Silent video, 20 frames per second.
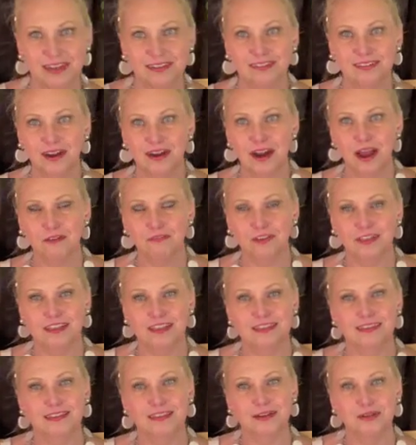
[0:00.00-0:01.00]
start off with
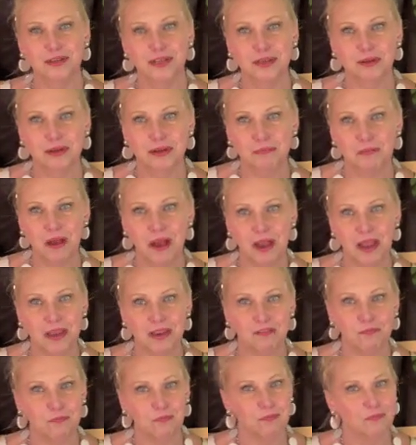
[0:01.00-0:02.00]
this little cutie pie.
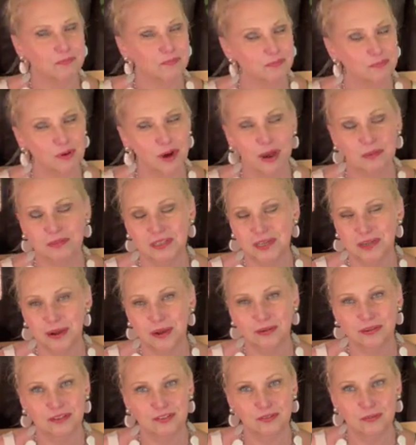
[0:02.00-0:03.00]
You probably
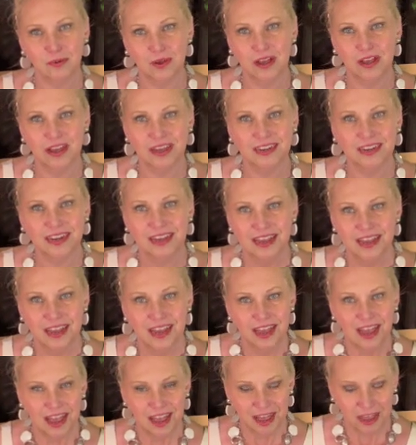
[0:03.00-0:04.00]
know this one.
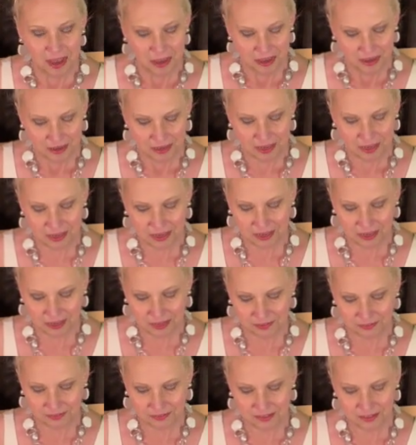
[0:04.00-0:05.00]
It
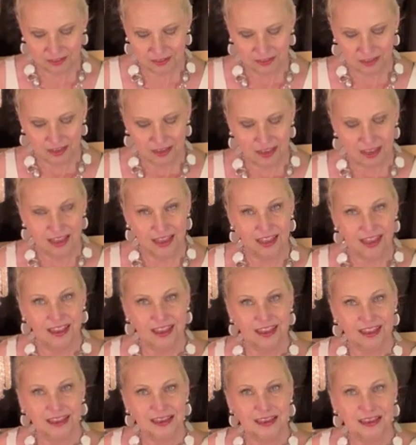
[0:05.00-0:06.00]
is
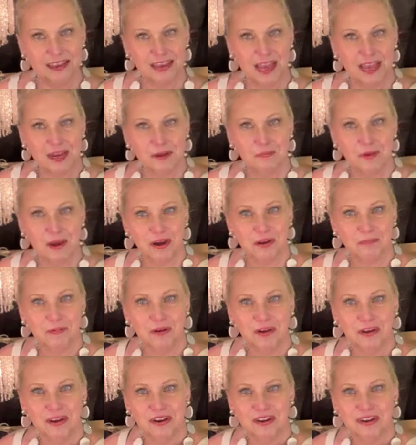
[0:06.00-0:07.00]
Katy Perry
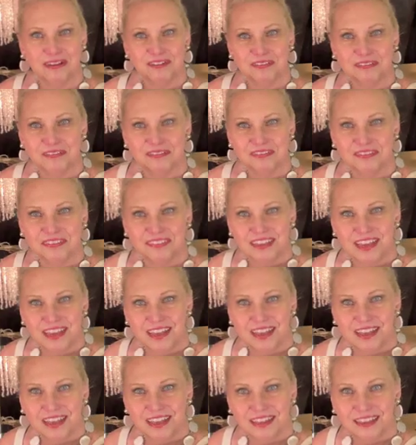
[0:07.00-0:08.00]
Purr.
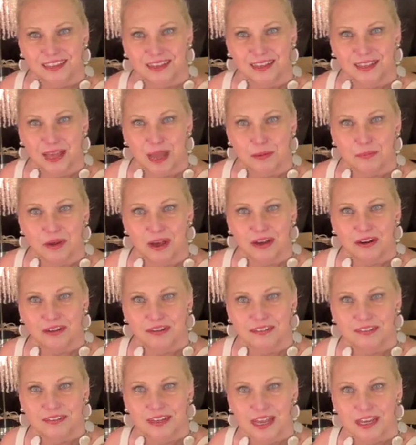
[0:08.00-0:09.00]
Look at that bottle,
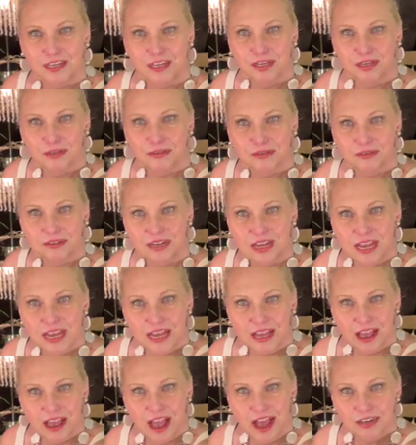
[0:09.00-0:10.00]
isn't that cute?
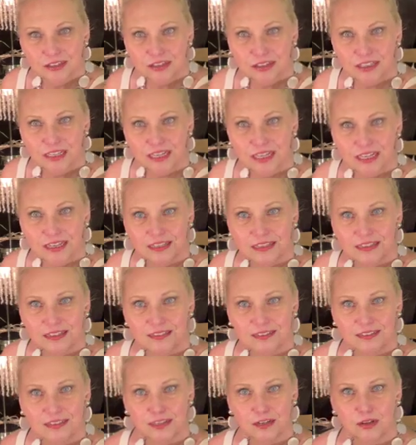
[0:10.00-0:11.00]
Actually,
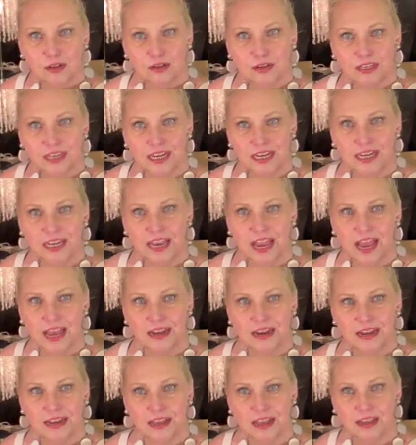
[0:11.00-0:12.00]
this little kitty
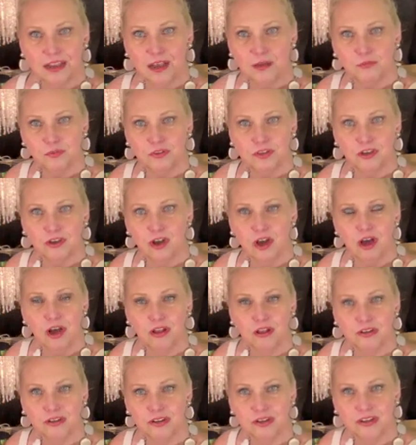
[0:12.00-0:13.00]
cat comes with a
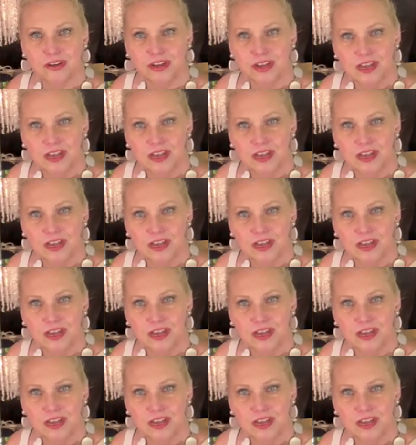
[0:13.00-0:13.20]
collar